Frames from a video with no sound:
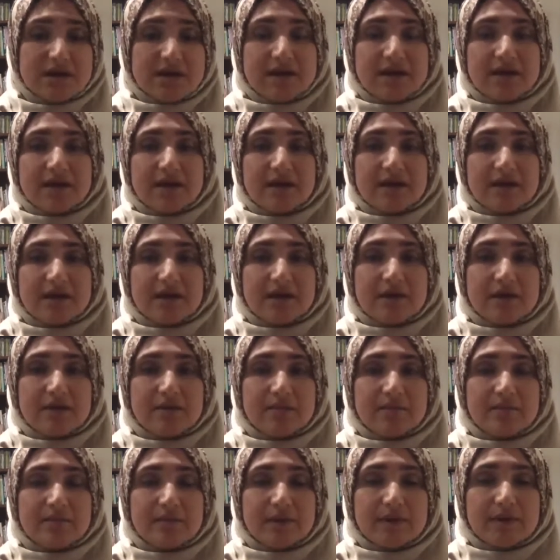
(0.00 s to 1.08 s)

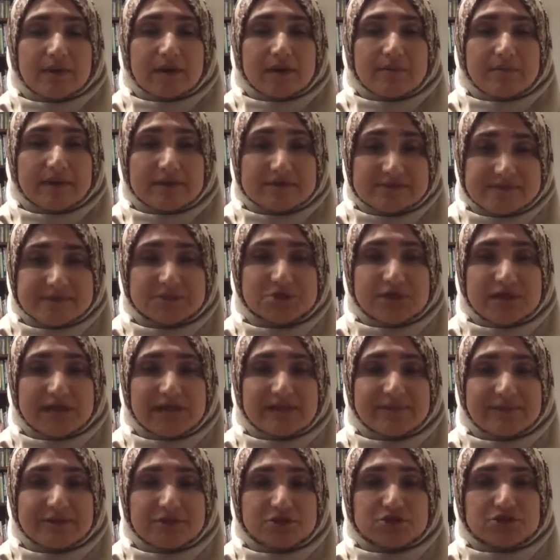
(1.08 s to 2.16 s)
my especially
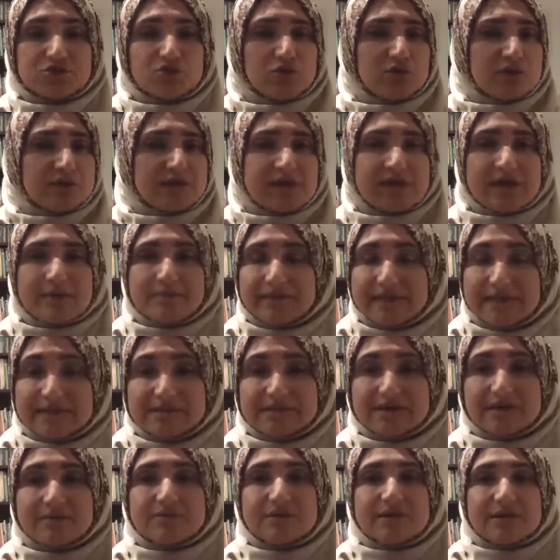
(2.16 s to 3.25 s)
elementary school, they get playtime,
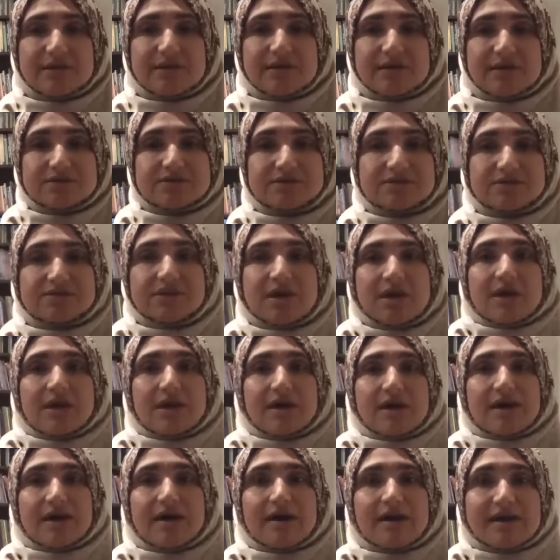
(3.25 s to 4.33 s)
they get recess.
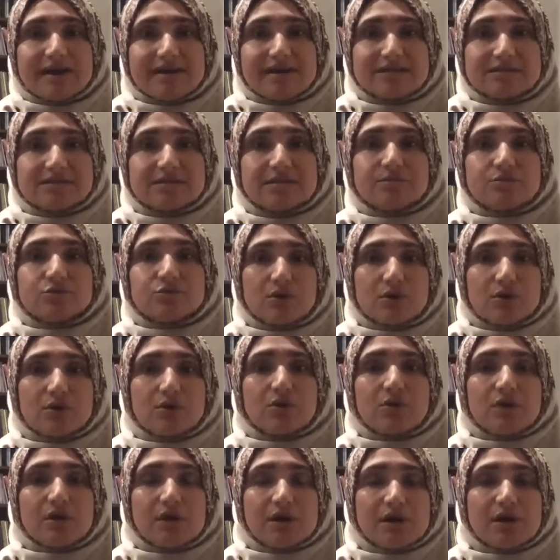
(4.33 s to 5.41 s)
I ask them to go
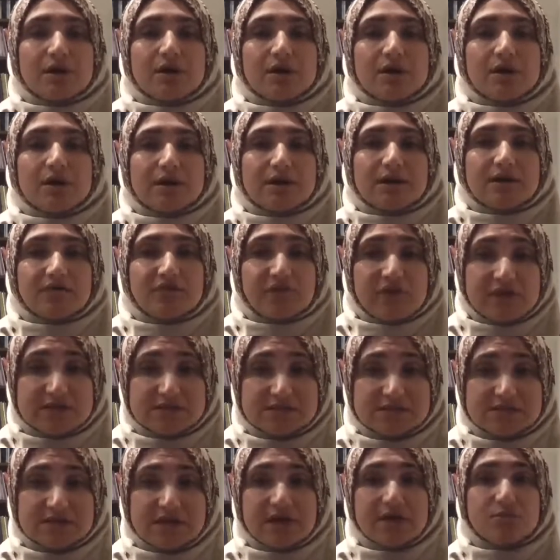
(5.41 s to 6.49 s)
on
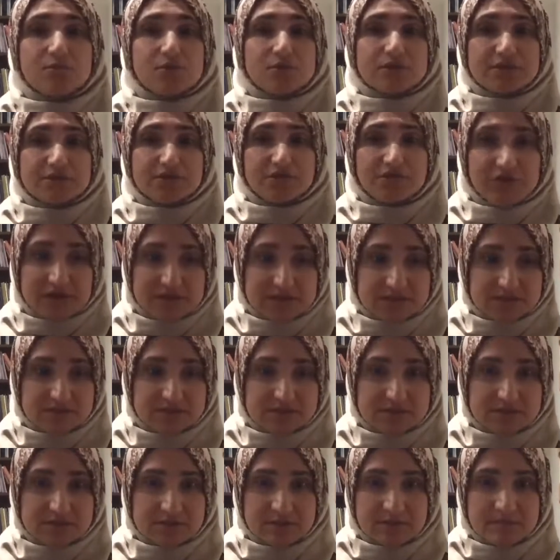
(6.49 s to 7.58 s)
FaceTime with their friends.
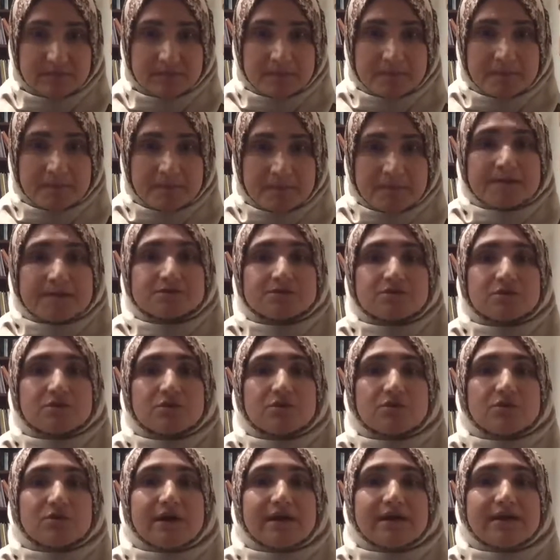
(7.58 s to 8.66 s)

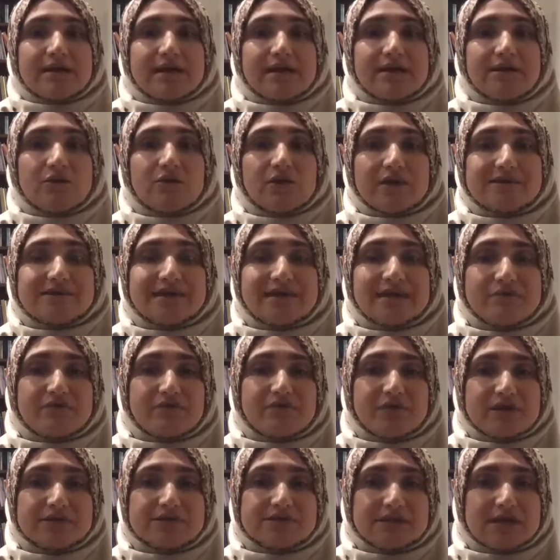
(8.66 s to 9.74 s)
I set up
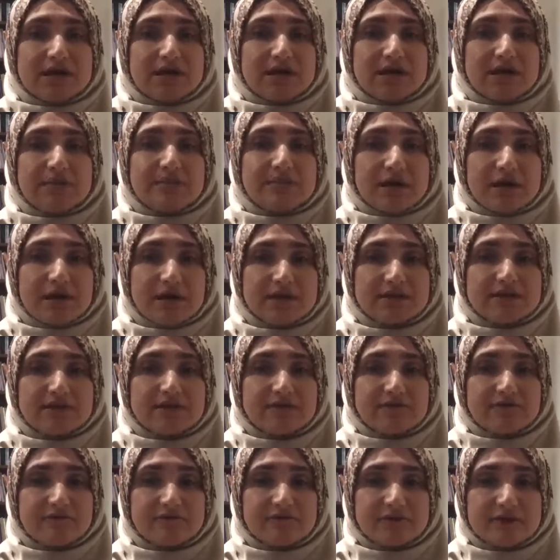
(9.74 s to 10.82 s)
FaceTime kind of
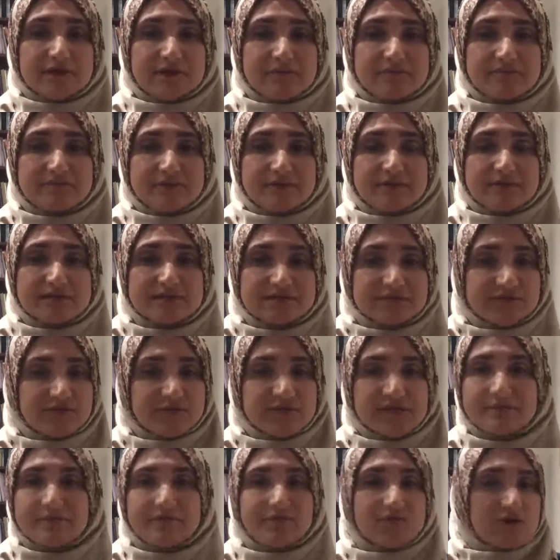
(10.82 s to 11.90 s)
things for them.
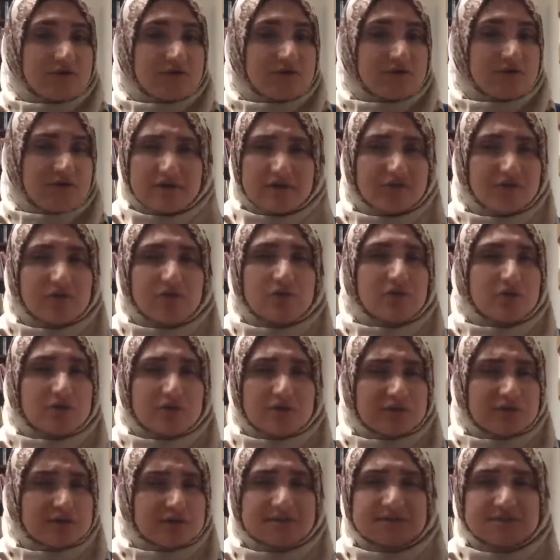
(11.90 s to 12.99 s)
If you have iPhone or
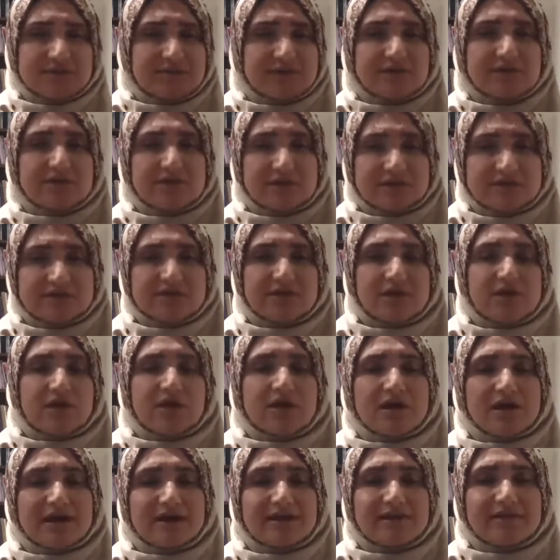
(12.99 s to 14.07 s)
there's similar things in all
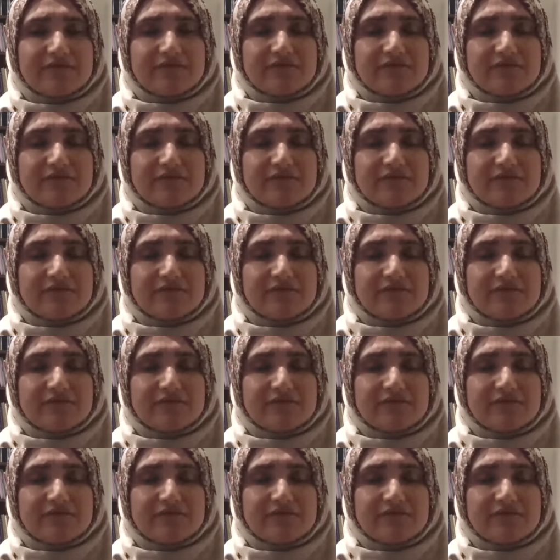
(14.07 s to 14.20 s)
kind of